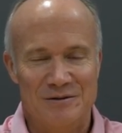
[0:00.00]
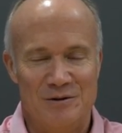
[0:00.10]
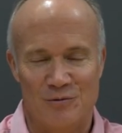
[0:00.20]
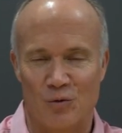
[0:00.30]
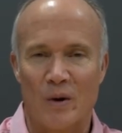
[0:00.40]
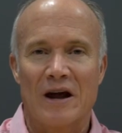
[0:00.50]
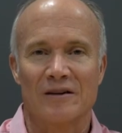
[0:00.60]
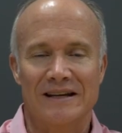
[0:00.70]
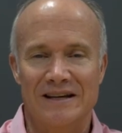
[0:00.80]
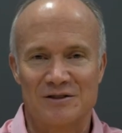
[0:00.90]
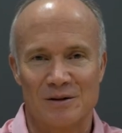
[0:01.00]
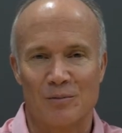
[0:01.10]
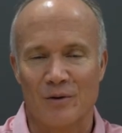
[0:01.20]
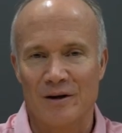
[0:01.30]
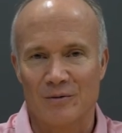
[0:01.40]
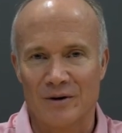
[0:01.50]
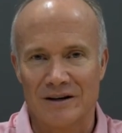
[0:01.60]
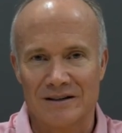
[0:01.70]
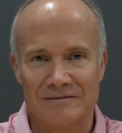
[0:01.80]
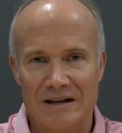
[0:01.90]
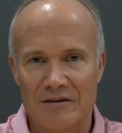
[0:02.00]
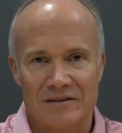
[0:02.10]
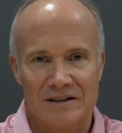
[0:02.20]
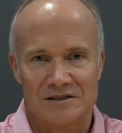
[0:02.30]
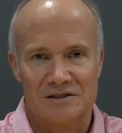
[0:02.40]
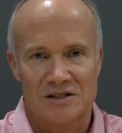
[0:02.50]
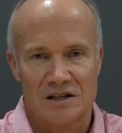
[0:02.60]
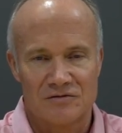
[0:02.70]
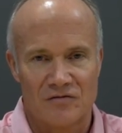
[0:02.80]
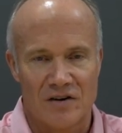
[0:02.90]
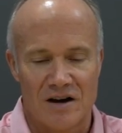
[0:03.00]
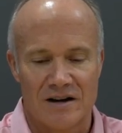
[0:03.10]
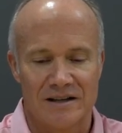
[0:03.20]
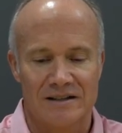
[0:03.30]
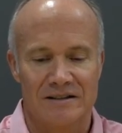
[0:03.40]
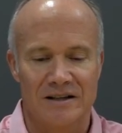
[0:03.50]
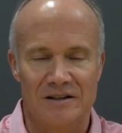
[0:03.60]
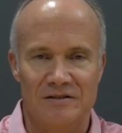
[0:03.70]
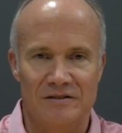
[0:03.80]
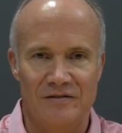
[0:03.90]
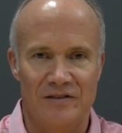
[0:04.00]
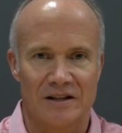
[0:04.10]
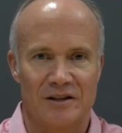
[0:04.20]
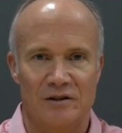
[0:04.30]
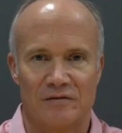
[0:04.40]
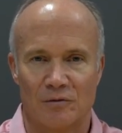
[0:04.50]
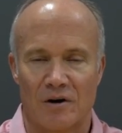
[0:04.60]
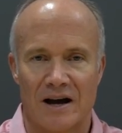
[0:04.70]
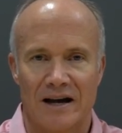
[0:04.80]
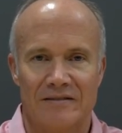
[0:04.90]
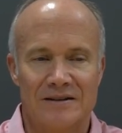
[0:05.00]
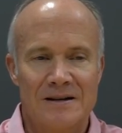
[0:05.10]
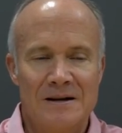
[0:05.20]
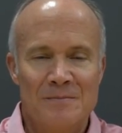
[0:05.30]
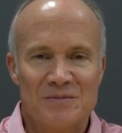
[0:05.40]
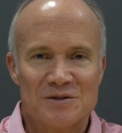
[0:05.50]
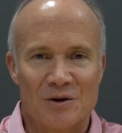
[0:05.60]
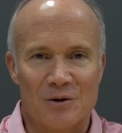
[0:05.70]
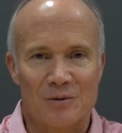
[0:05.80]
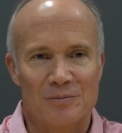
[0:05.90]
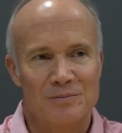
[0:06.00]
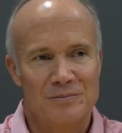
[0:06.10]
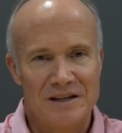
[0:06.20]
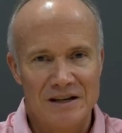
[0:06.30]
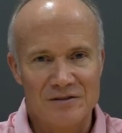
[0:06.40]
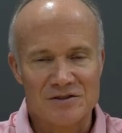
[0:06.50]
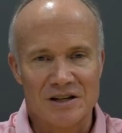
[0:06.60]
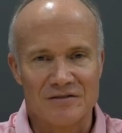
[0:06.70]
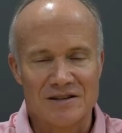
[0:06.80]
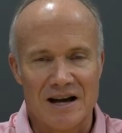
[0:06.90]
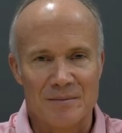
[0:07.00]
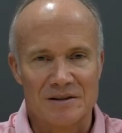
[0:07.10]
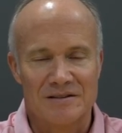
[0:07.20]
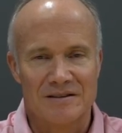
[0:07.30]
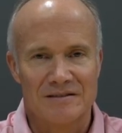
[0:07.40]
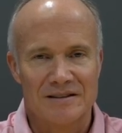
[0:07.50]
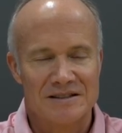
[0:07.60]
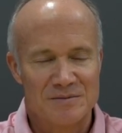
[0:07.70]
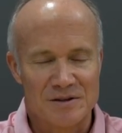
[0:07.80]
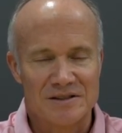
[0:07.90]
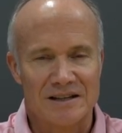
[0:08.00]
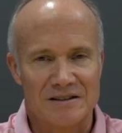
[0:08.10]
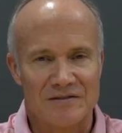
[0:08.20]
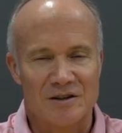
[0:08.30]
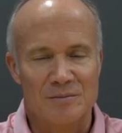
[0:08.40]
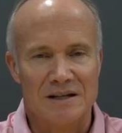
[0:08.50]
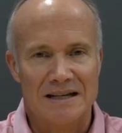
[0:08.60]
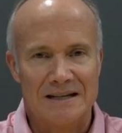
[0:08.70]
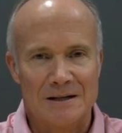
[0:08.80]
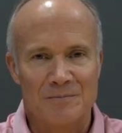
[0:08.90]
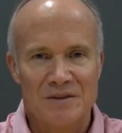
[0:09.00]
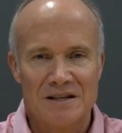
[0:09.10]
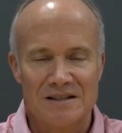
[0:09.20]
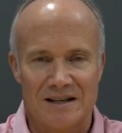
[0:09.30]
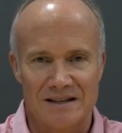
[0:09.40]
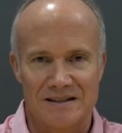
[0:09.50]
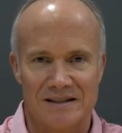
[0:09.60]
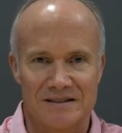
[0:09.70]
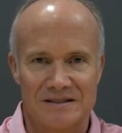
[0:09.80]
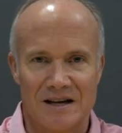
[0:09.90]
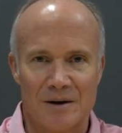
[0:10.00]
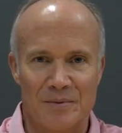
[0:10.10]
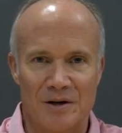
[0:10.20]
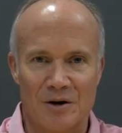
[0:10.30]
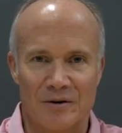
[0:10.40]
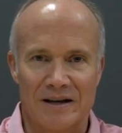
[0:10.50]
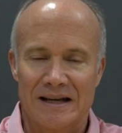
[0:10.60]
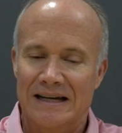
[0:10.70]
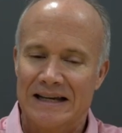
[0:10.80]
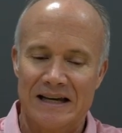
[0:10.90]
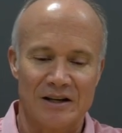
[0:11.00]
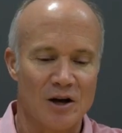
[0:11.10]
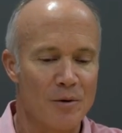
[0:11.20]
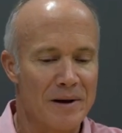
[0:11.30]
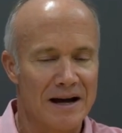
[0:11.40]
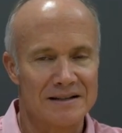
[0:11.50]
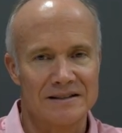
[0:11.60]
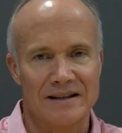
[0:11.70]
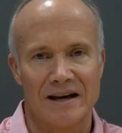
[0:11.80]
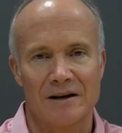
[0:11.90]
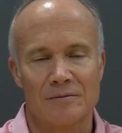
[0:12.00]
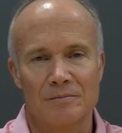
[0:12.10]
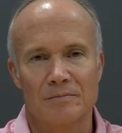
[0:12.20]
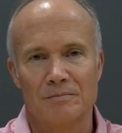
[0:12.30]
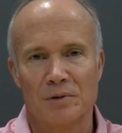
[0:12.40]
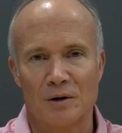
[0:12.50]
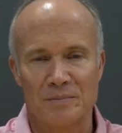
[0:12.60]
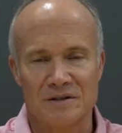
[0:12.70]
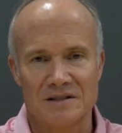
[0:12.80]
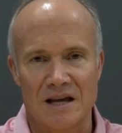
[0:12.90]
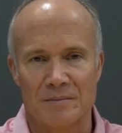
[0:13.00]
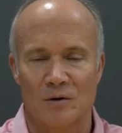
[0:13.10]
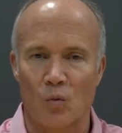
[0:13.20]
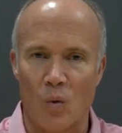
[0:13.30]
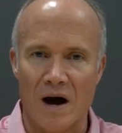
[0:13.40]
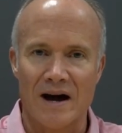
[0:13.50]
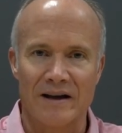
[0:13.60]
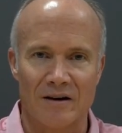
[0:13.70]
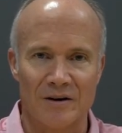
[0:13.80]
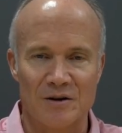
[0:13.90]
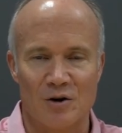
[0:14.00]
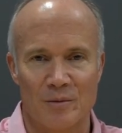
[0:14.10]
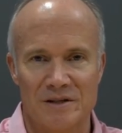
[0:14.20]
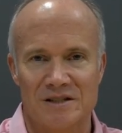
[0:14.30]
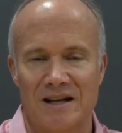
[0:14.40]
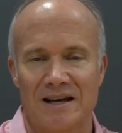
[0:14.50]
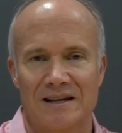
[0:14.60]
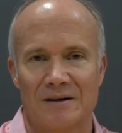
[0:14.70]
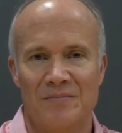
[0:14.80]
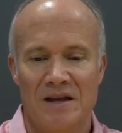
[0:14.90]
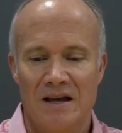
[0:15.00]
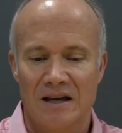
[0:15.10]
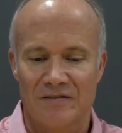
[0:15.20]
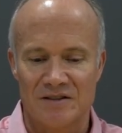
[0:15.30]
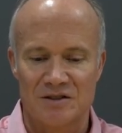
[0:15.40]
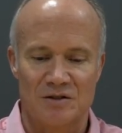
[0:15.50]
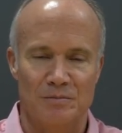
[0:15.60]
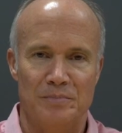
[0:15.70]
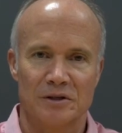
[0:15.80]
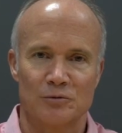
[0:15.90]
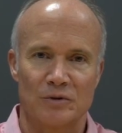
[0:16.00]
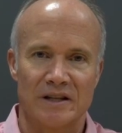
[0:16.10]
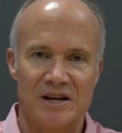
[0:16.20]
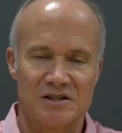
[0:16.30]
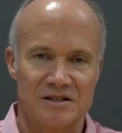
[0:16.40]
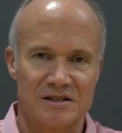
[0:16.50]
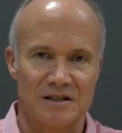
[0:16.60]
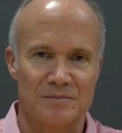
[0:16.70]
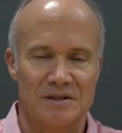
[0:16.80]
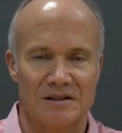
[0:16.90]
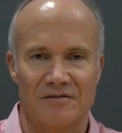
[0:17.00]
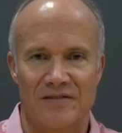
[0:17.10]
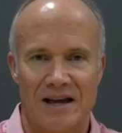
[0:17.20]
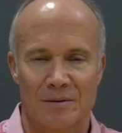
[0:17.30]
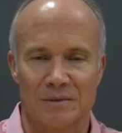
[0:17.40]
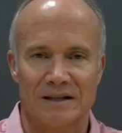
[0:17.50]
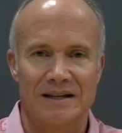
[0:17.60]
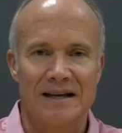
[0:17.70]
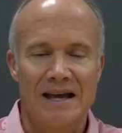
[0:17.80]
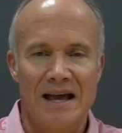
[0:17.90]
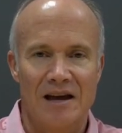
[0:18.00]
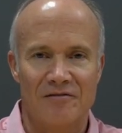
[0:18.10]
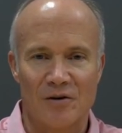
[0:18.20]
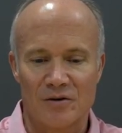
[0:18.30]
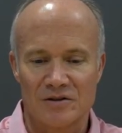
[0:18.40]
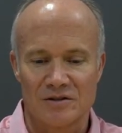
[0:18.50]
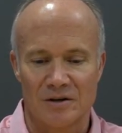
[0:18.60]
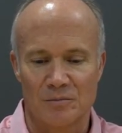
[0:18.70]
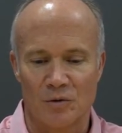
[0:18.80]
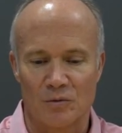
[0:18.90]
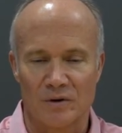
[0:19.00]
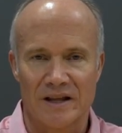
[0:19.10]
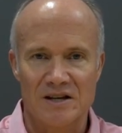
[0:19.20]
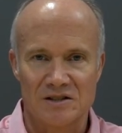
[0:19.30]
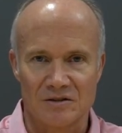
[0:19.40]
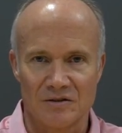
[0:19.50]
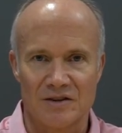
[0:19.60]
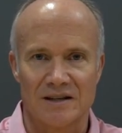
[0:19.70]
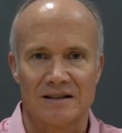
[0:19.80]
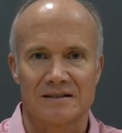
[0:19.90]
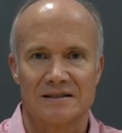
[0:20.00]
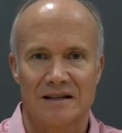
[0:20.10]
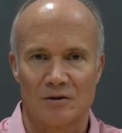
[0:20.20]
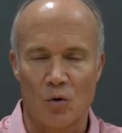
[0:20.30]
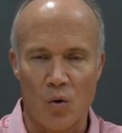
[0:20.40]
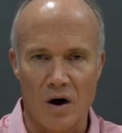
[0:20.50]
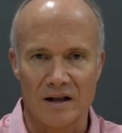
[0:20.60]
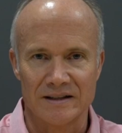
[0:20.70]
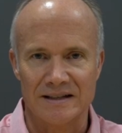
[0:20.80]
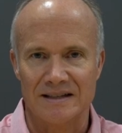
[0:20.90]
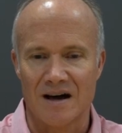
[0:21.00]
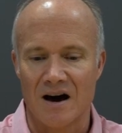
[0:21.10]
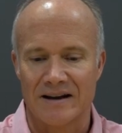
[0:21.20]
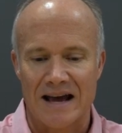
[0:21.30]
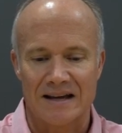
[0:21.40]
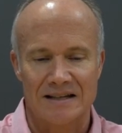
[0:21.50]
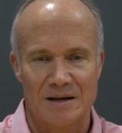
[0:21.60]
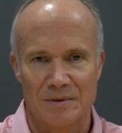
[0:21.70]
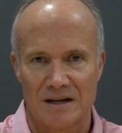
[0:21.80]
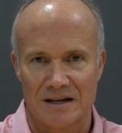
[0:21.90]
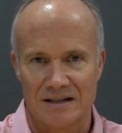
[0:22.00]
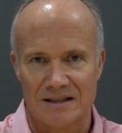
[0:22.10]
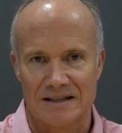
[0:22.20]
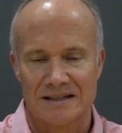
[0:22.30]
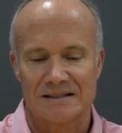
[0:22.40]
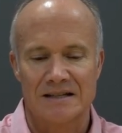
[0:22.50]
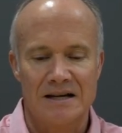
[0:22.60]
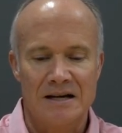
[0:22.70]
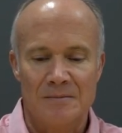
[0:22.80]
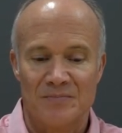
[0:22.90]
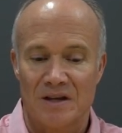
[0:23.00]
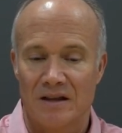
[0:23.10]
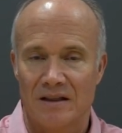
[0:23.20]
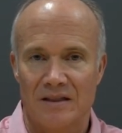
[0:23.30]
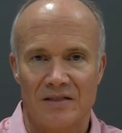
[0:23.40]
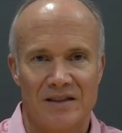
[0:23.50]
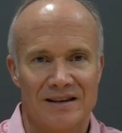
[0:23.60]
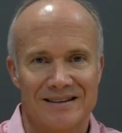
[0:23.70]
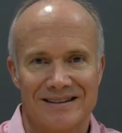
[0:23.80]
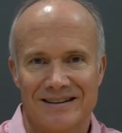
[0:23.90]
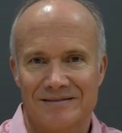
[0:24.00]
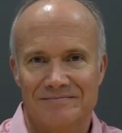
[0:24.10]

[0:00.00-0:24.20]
You rarely get to the point where everything's just fine and you feel like you've arrived. So give yourself time, especially at the very beginning, to get things up and going. And again, go back to that purpose statement. Why are you home educating? If it's to build relationships in the family and focus on more relational things and quality, non-academic kind of things, then